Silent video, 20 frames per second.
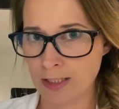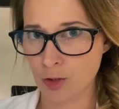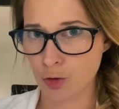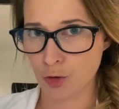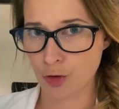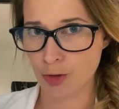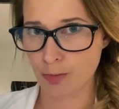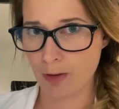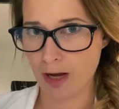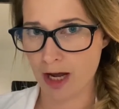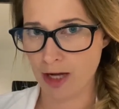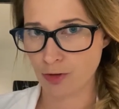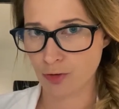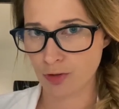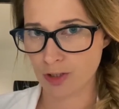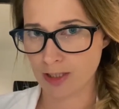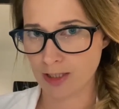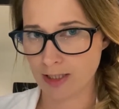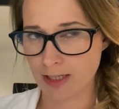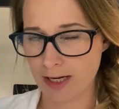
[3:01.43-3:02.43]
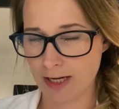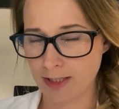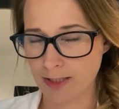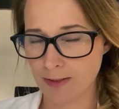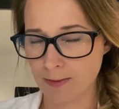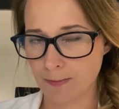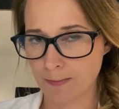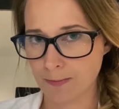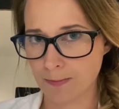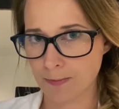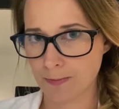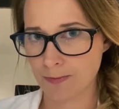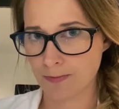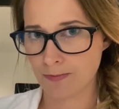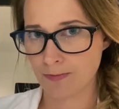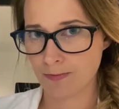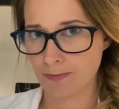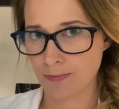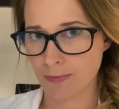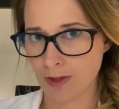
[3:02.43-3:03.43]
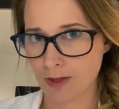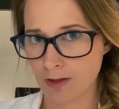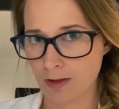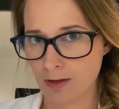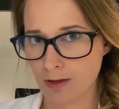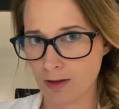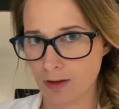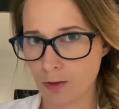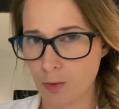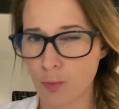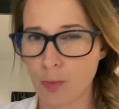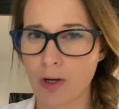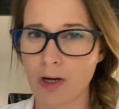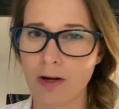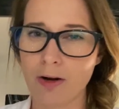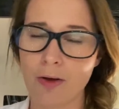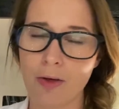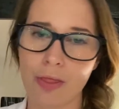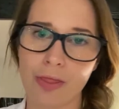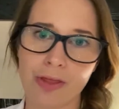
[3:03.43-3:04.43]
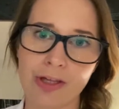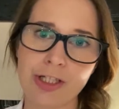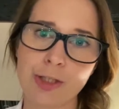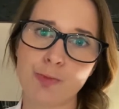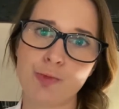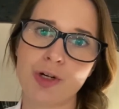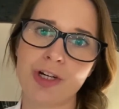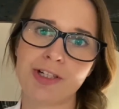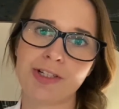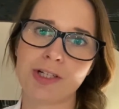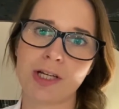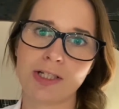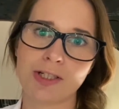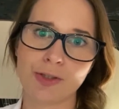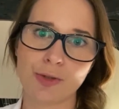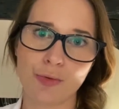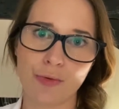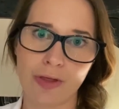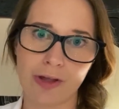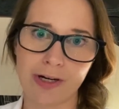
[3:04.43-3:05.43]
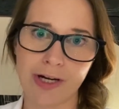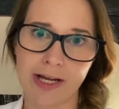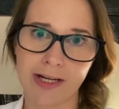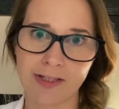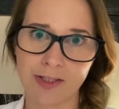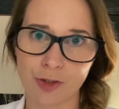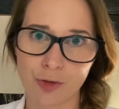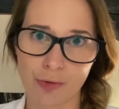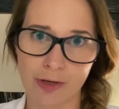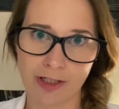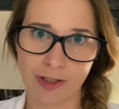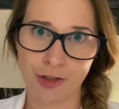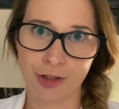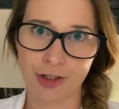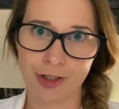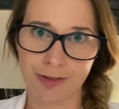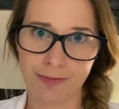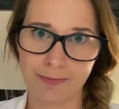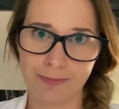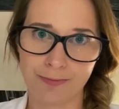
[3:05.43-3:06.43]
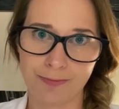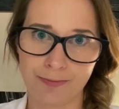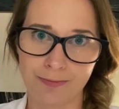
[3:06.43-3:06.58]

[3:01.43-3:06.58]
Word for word: sodium hydroxide? Well, this brings us to the next question.